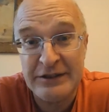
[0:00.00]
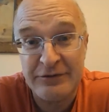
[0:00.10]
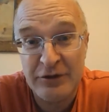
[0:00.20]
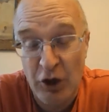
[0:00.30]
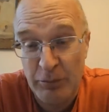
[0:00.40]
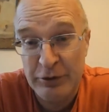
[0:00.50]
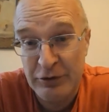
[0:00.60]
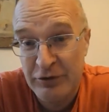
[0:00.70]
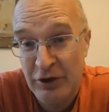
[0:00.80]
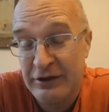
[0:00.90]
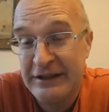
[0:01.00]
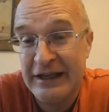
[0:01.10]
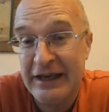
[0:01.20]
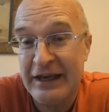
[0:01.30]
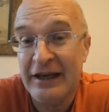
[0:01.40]
of copper you've got in
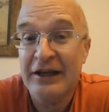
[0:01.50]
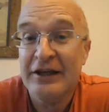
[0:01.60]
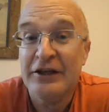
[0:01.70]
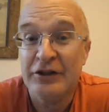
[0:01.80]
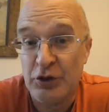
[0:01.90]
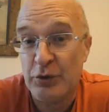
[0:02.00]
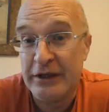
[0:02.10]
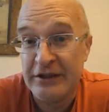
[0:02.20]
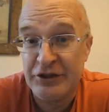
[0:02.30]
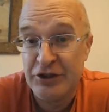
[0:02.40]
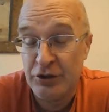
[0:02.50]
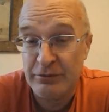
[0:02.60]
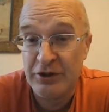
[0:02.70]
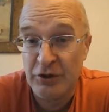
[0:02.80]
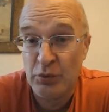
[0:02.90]
there, the quicker the
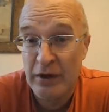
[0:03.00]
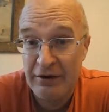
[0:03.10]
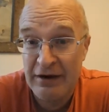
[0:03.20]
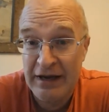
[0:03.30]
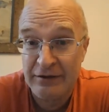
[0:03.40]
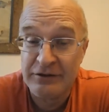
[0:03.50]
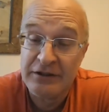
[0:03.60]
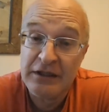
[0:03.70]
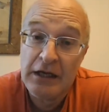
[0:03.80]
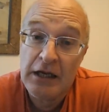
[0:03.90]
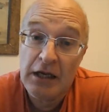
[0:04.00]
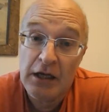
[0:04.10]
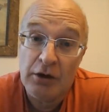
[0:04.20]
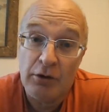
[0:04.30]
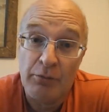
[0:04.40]
tube's going to wear out.
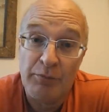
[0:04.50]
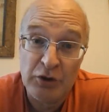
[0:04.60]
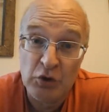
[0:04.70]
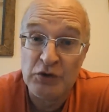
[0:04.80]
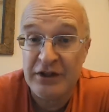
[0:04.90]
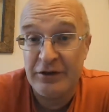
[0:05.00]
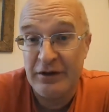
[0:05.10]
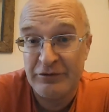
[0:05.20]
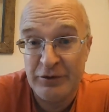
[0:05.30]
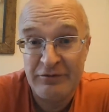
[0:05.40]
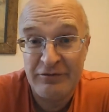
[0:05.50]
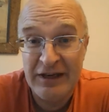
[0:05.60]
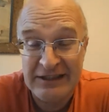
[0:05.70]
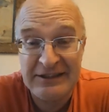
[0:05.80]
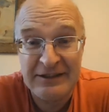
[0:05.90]
But also you have to
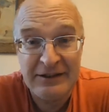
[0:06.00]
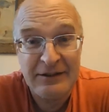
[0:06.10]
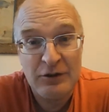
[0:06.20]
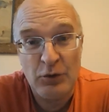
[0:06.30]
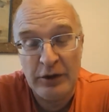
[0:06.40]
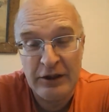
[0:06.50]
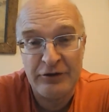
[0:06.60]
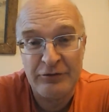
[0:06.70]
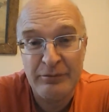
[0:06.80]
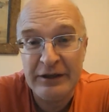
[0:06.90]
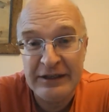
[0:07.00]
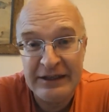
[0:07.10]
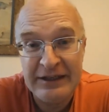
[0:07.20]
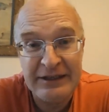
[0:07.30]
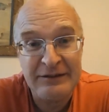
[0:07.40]
invest quite a lot of
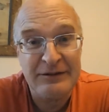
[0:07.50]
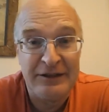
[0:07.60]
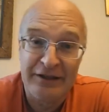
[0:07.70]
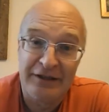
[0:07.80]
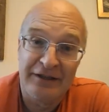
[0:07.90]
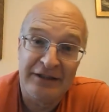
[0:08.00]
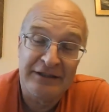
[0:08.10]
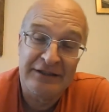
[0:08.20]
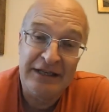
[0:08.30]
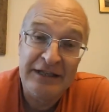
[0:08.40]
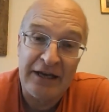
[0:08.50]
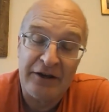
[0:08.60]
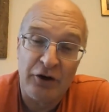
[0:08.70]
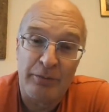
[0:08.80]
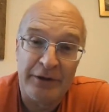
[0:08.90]
money in that
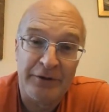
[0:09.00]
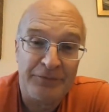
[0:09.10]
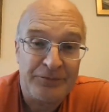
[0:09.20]
copper.